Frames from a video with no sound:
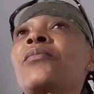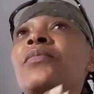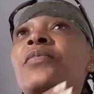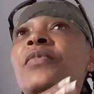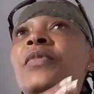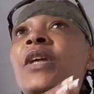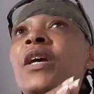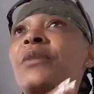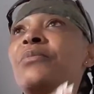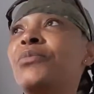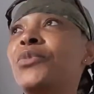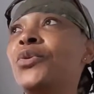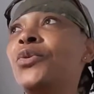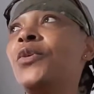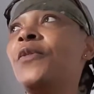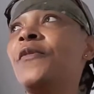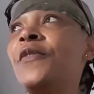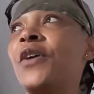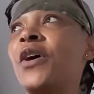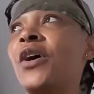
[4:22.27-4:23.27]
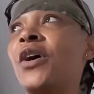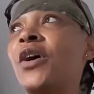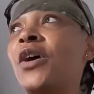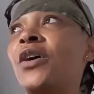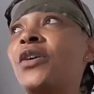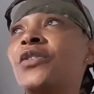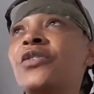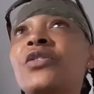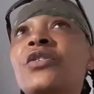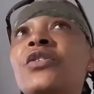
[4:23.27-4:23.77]
they moved
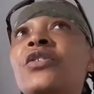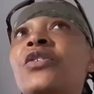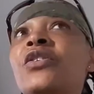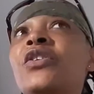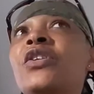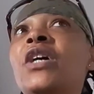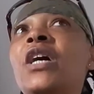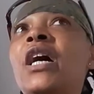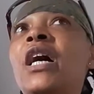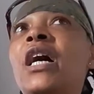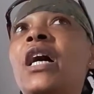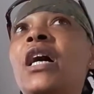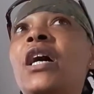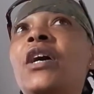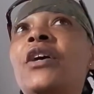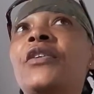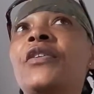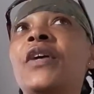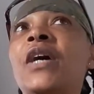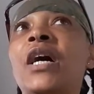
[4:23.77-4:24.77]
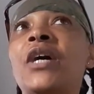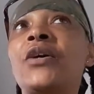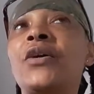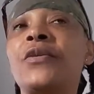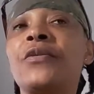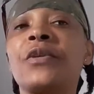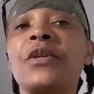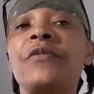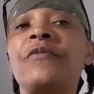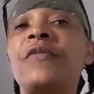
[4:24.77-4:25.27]
her, and I
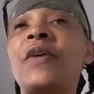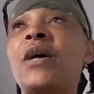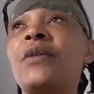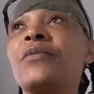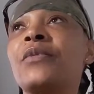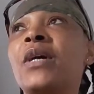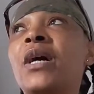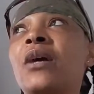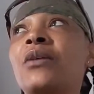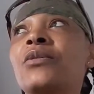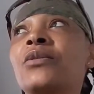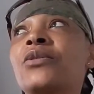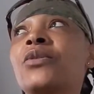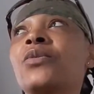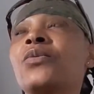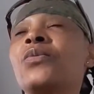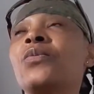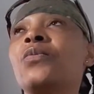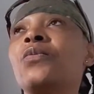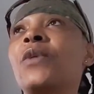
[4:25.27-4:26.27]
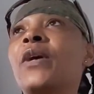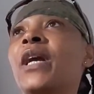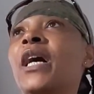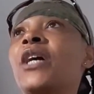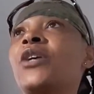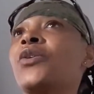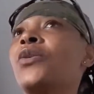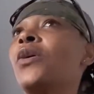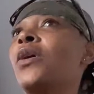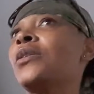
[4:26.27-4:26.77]
only found out when I
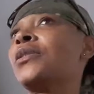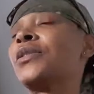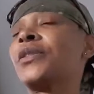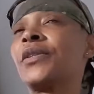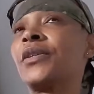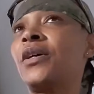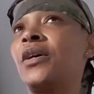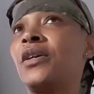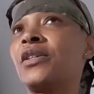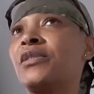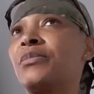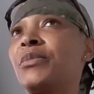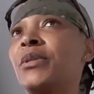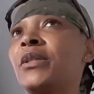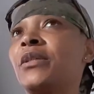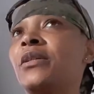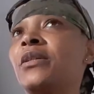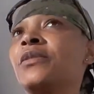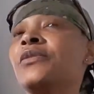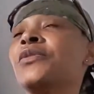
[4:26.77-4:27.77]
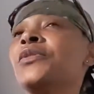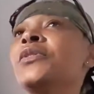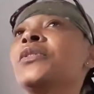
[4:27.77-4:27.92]
got to the hospital.